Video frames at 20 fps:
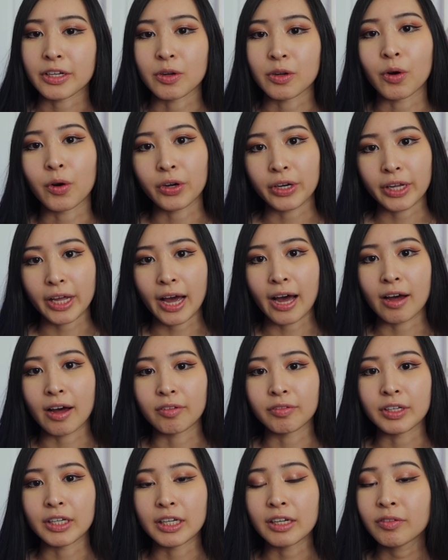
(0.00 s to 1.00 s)
that you already
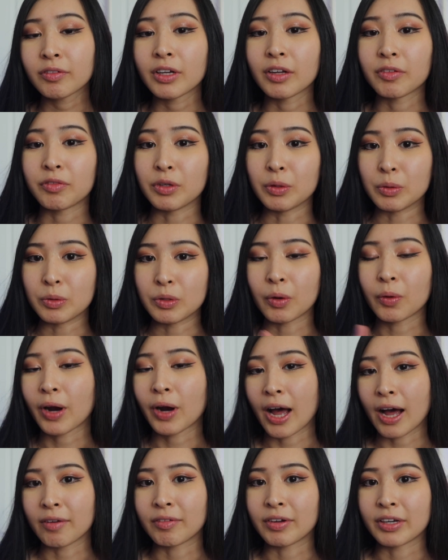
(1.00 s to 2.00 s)
have. Even if you don't
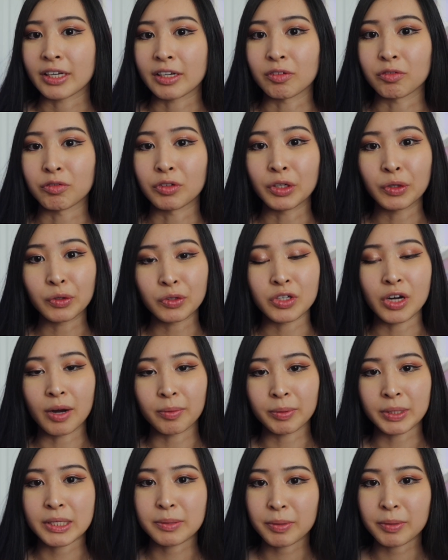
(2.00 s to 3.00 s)
have any real
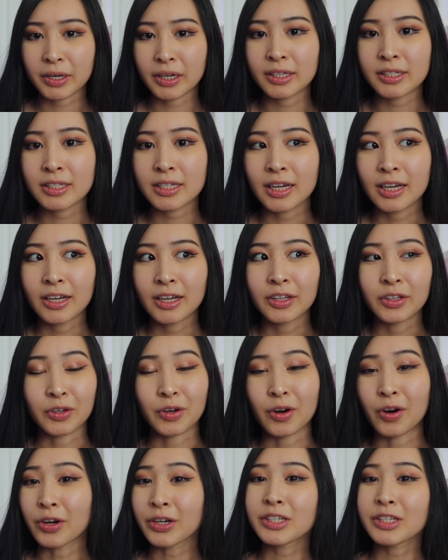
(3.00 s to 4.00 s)
job experience,
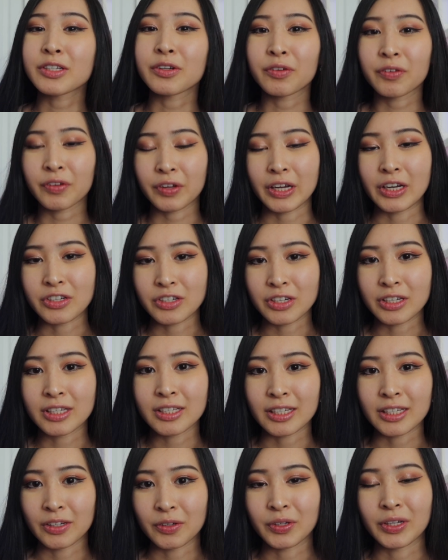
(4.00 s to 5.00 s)
there are these
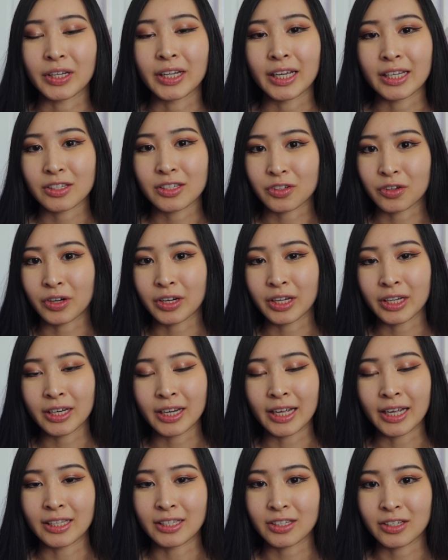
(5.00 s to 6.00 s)
certifications that you can get
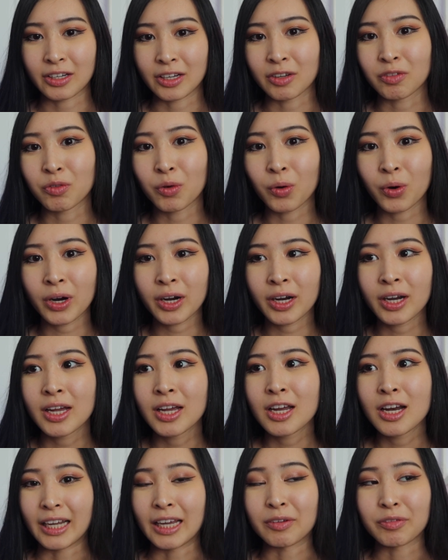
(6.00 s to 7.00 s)
started and study for.
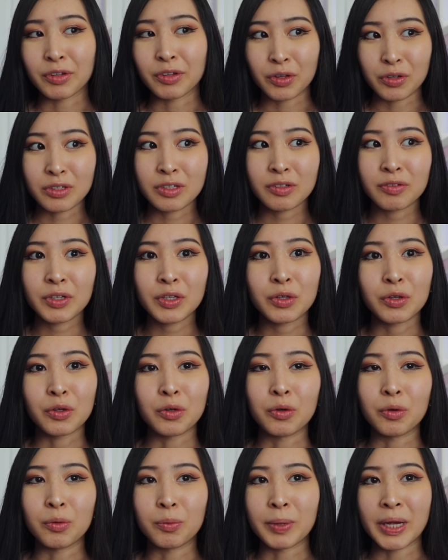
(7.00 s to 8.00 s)
And for those of you
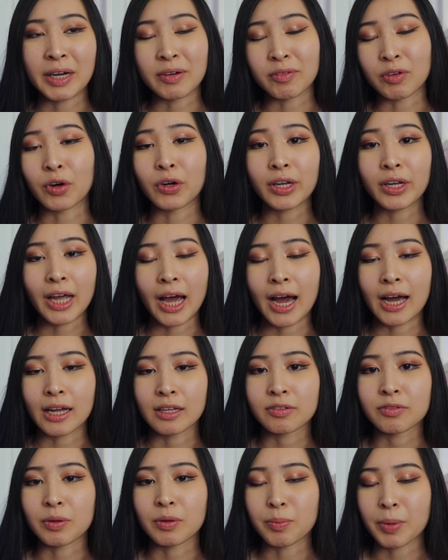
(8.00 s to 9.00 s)
who may have already
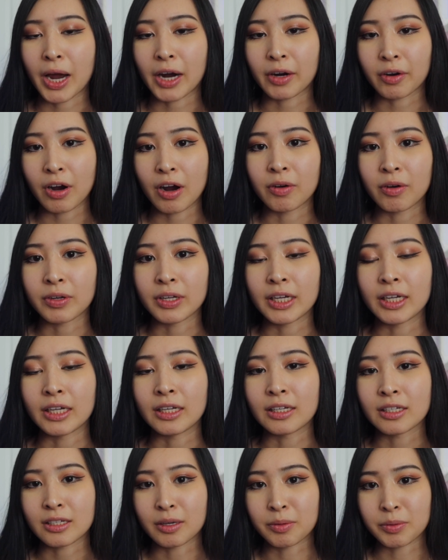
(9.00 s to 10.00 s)
had some background
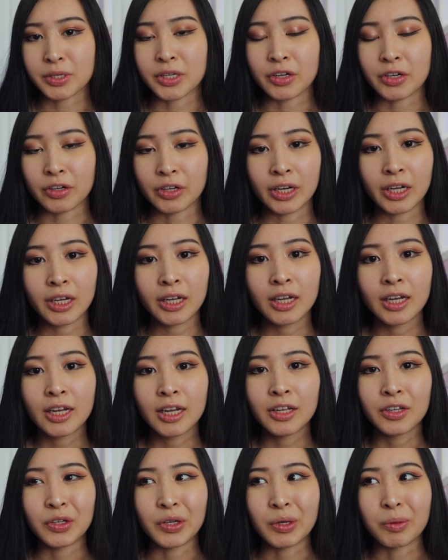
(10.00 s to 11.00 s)
in cybersecurity,
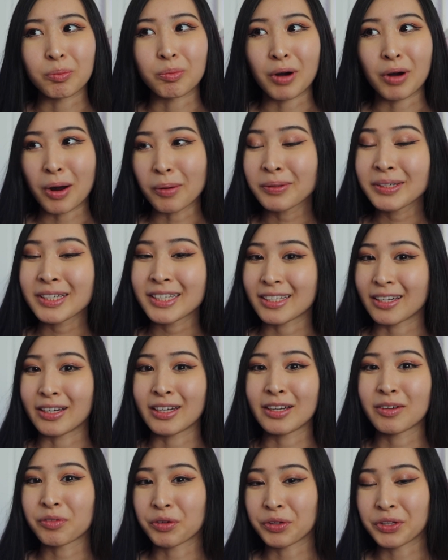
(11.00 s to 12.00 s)
you can probably
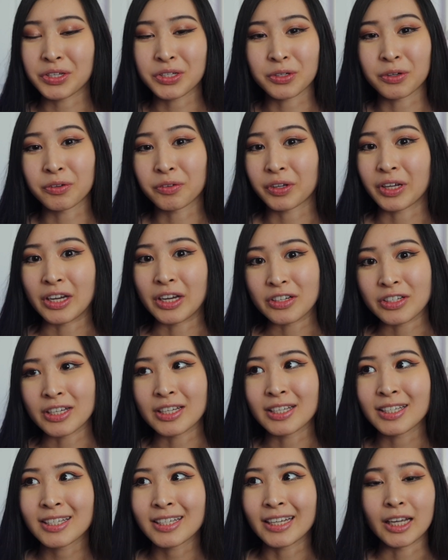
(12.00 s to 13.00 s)
study for these
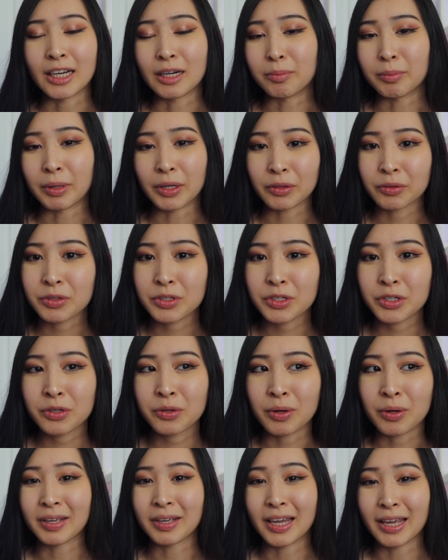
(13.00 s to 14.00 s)
certifications in a month or
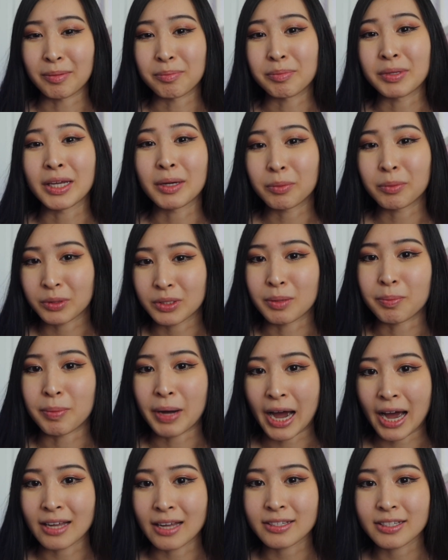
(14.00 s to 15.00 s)
two and be able to
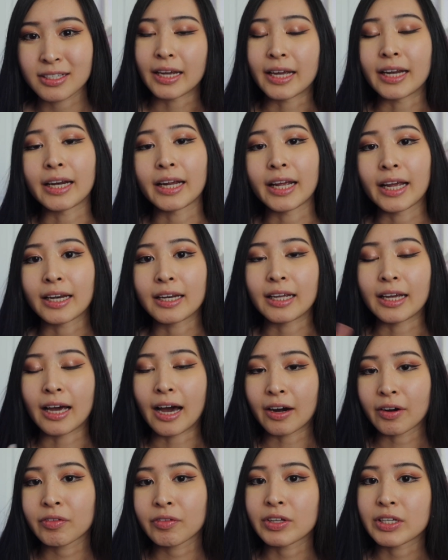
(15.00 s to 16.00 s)
pass. And again,
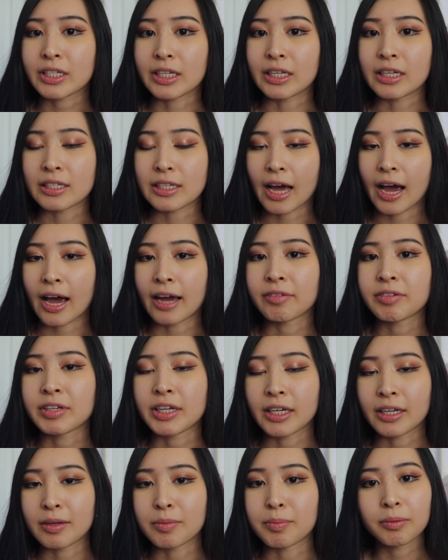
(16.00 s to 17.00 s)
out of this list, I've
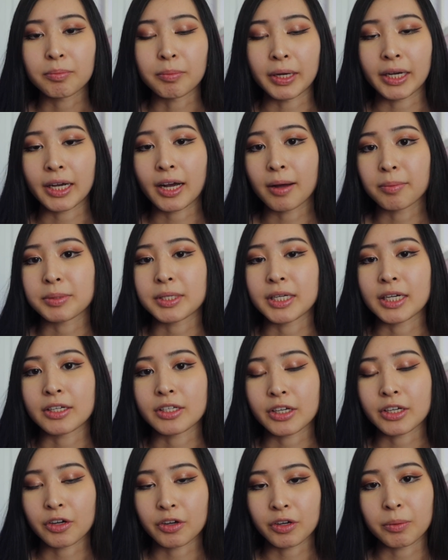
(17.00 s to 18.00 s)
taken my CompTIA
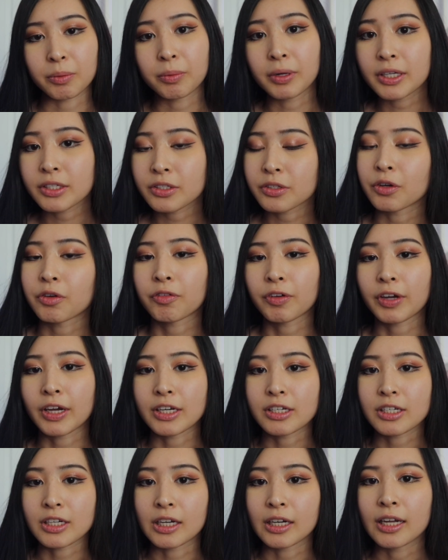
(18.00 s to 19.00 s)
Security Plus certification
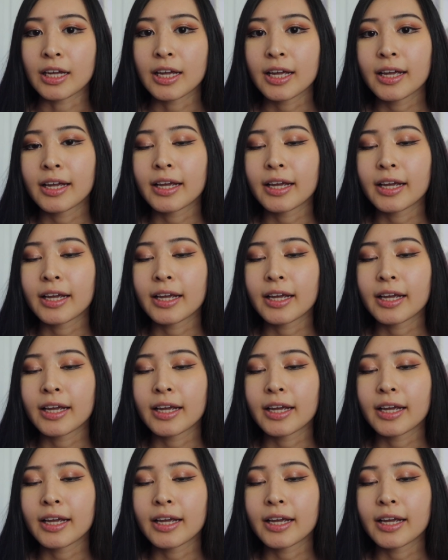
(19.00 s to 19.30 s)
certification